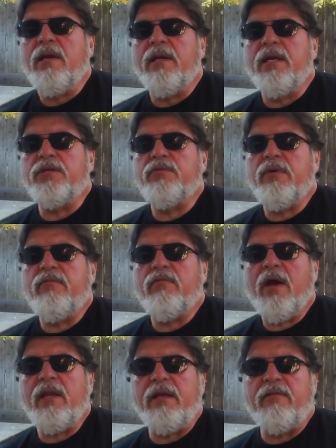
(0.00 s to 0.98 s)
And as we've
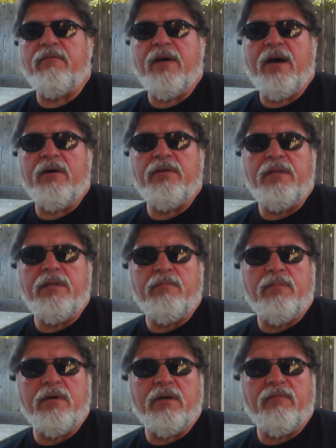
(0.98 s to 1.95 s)
rightly found in the
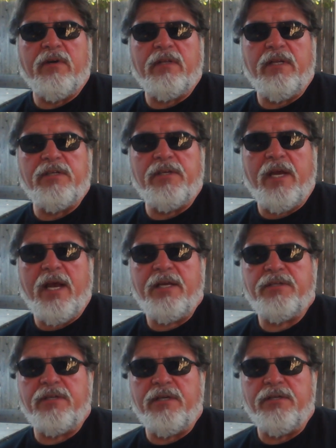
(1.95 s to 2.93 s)
book of
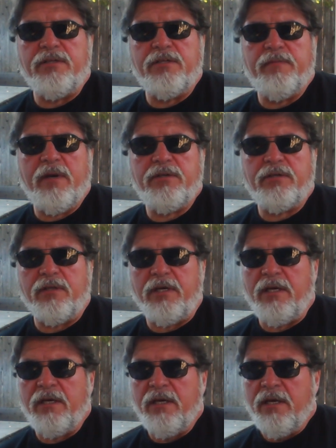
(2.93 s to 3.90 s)
Ecclesiastes especially,